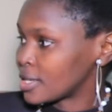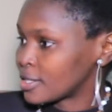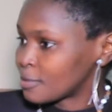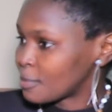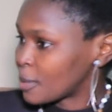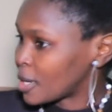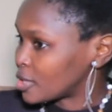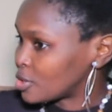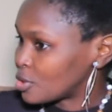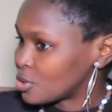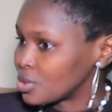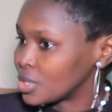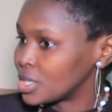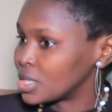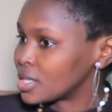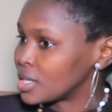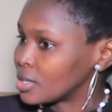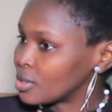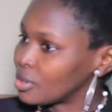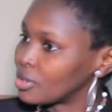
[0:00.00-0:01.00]

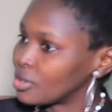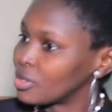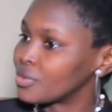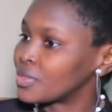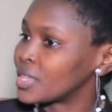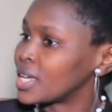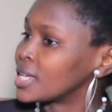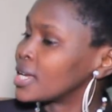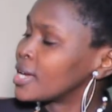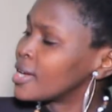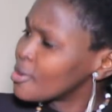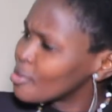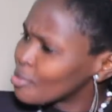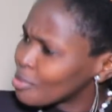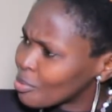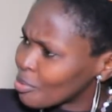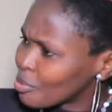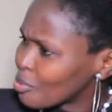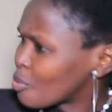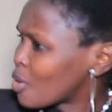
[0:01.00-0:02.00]
expatriates and all of that.
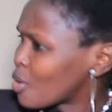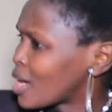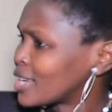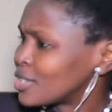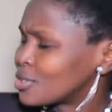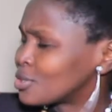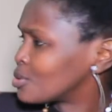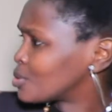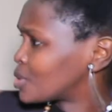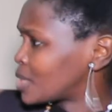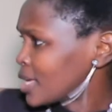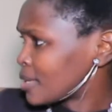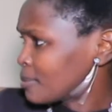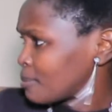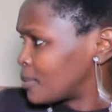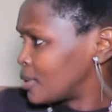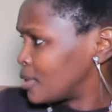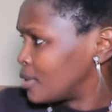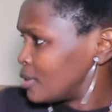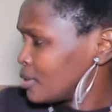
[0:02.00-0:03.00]
Why should
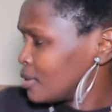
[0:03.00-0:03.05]
that be?